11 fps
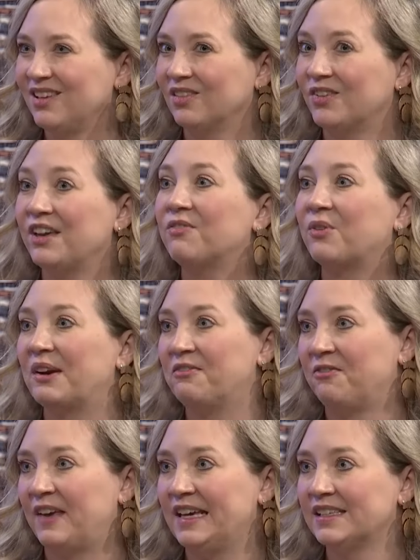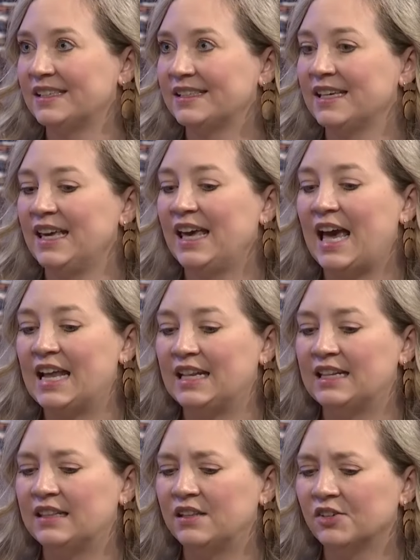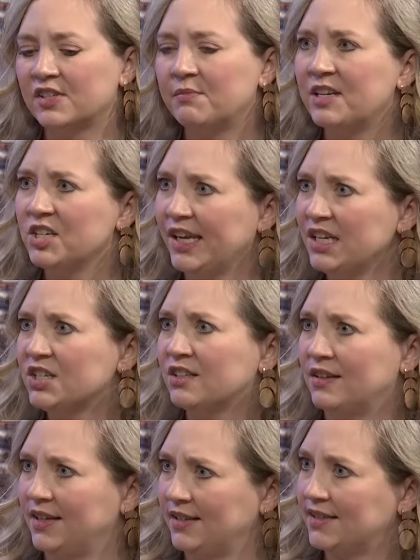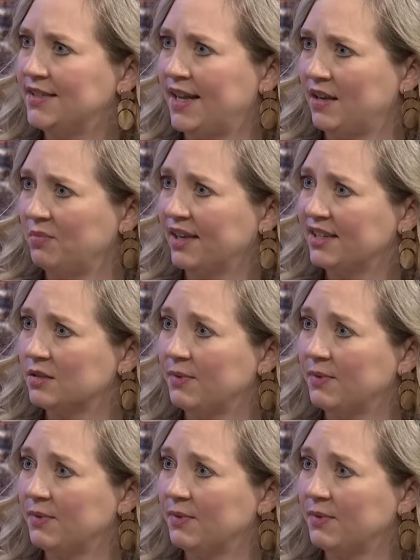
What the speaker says: looking for a fix, and there's some education that needs to take place,